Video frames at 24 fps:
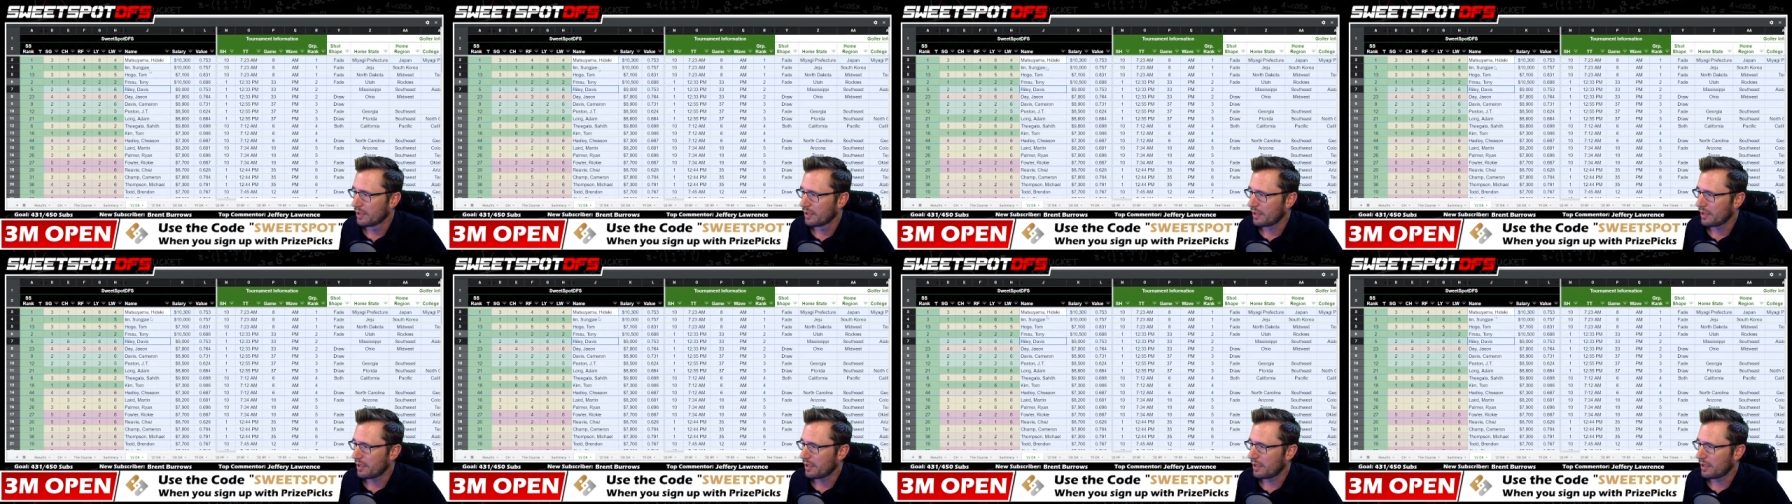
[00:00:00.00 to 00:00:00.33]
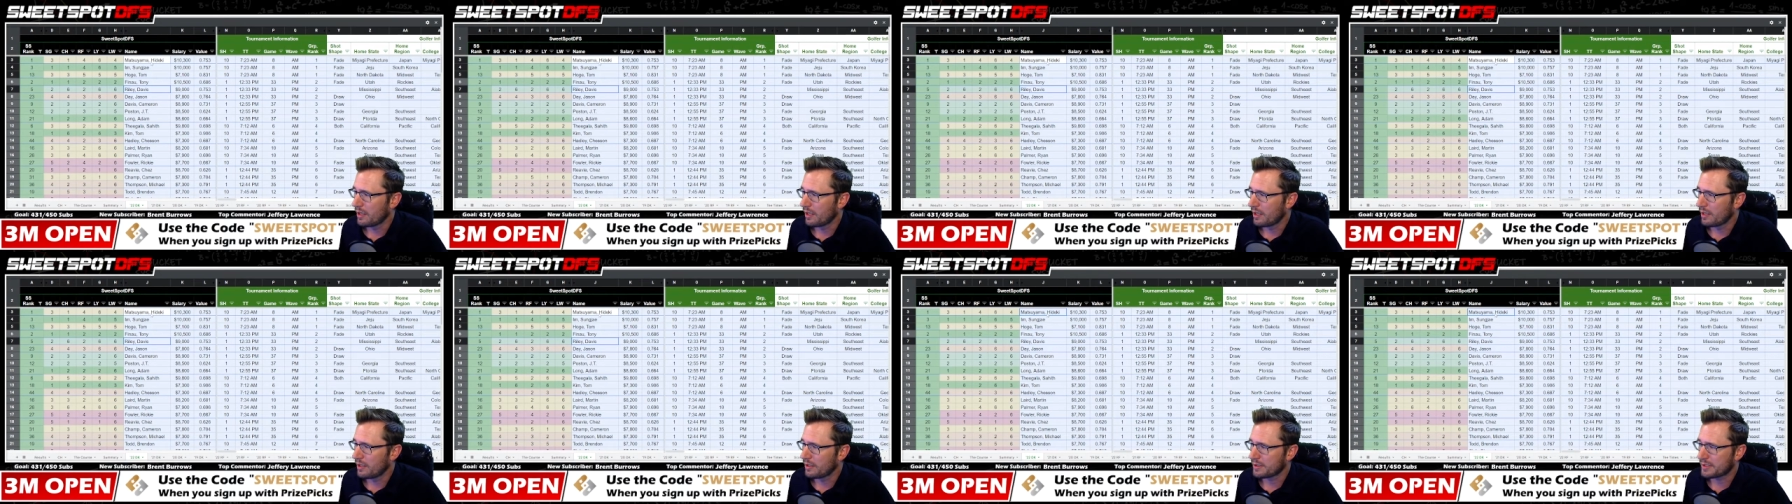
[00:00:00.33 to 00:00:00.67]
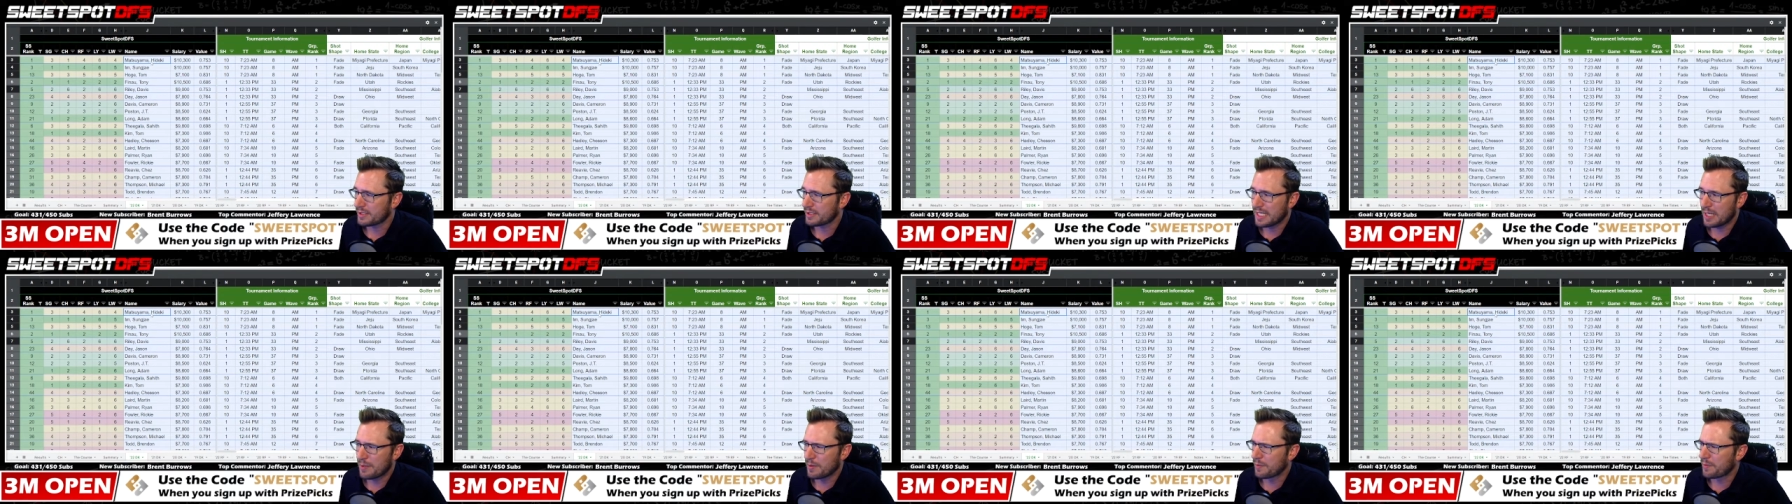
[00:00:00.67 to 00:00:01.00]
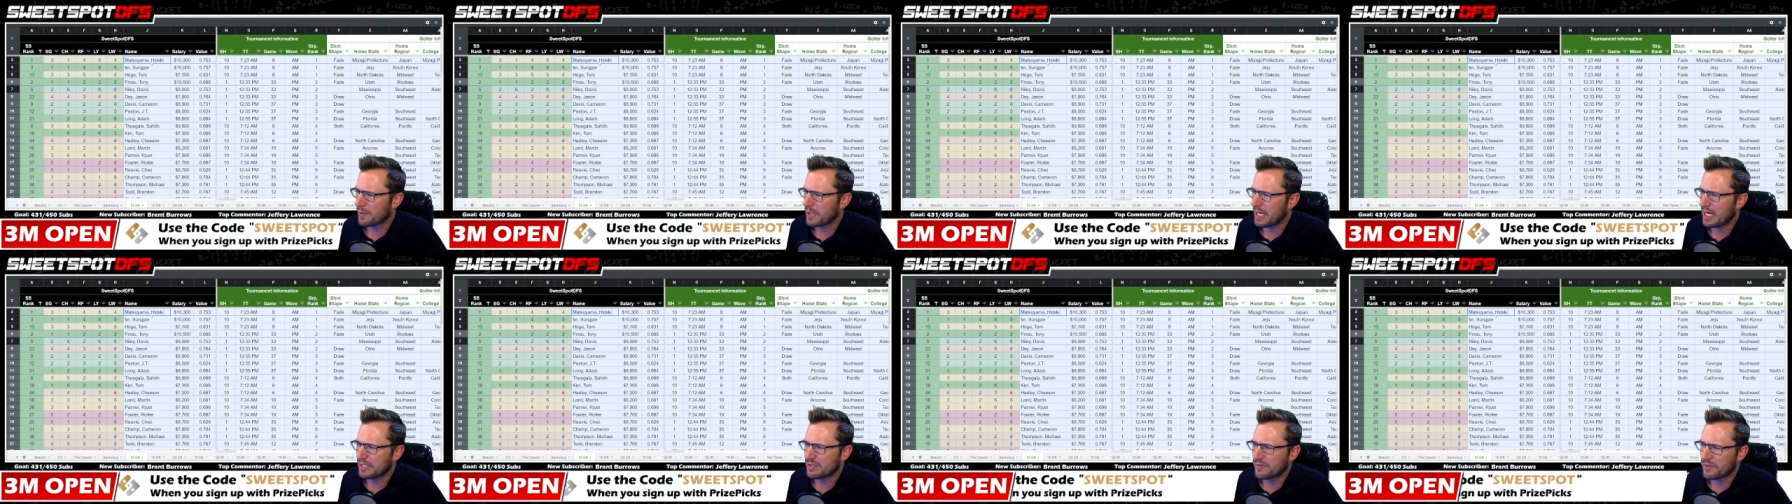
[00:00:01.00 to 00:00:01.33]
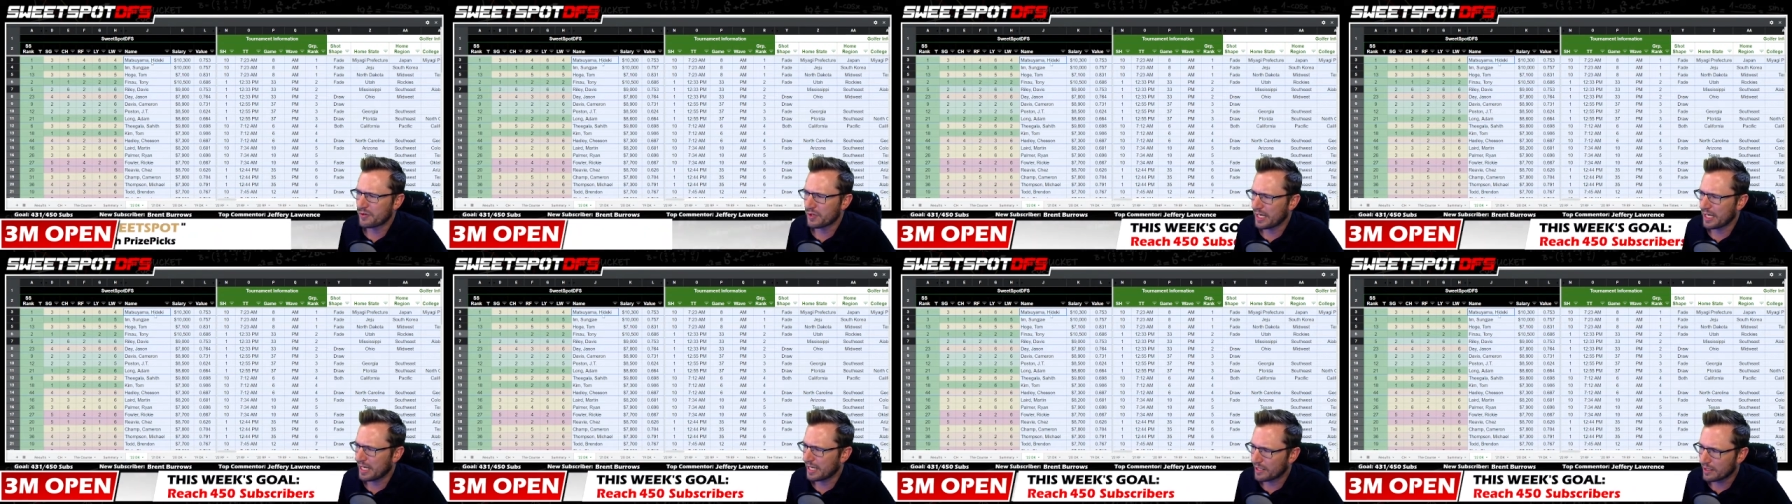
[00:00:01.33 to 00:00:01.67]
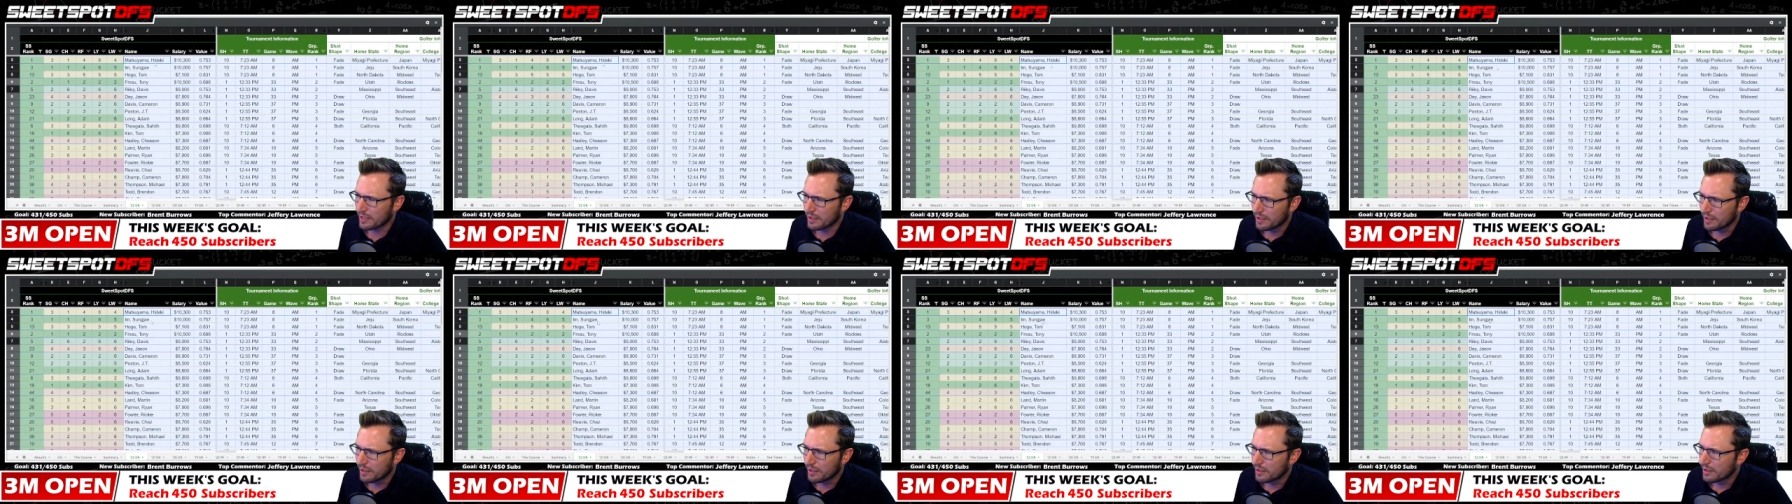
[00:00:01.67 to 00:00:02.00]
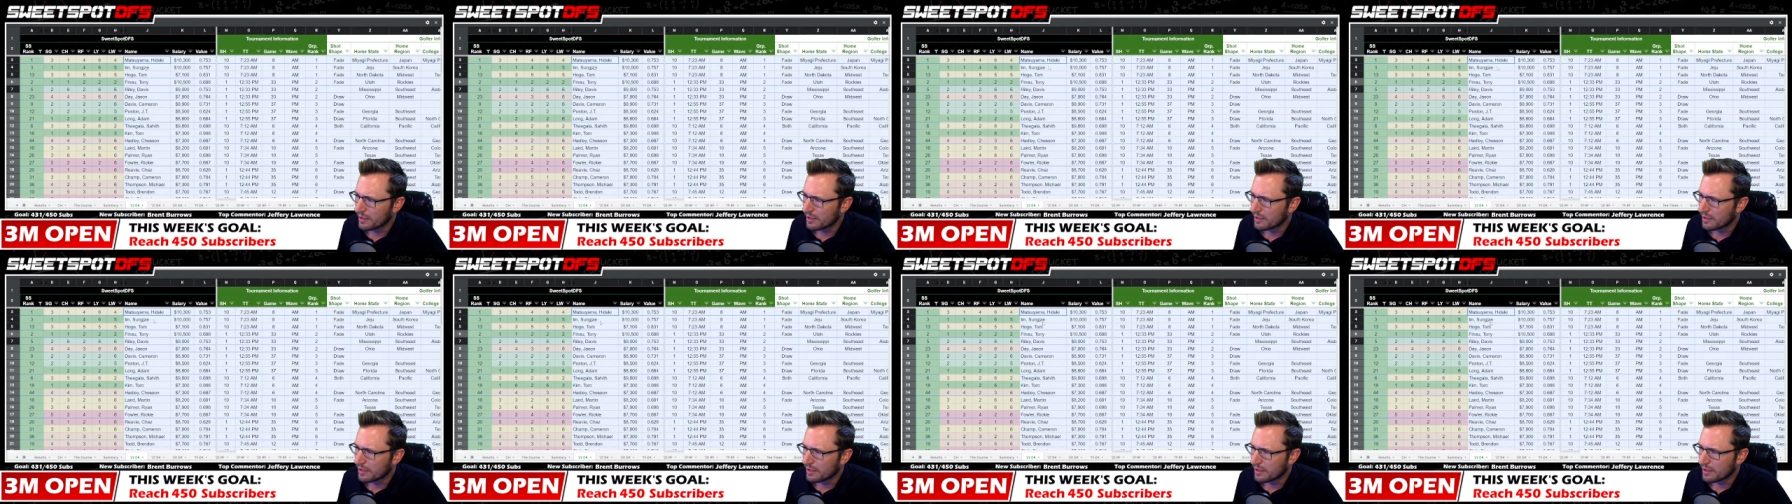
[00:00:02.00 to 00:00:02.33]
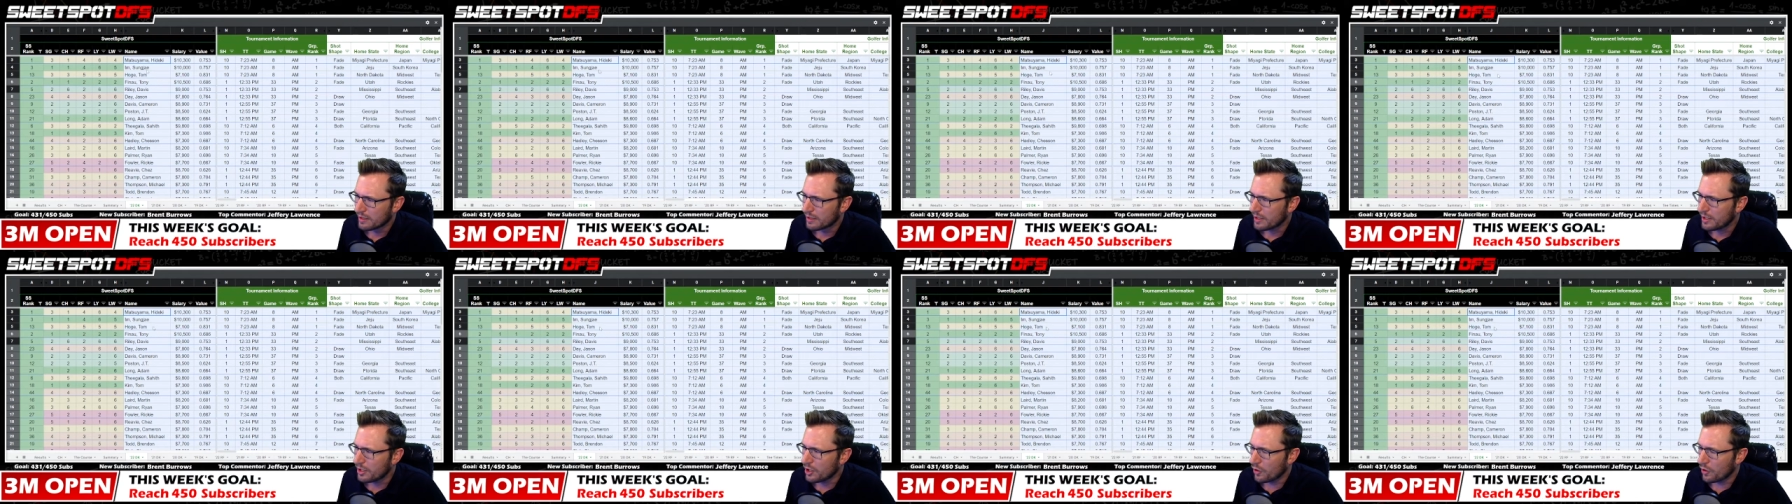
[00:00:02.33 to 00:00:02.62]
Uh, same applies for like, you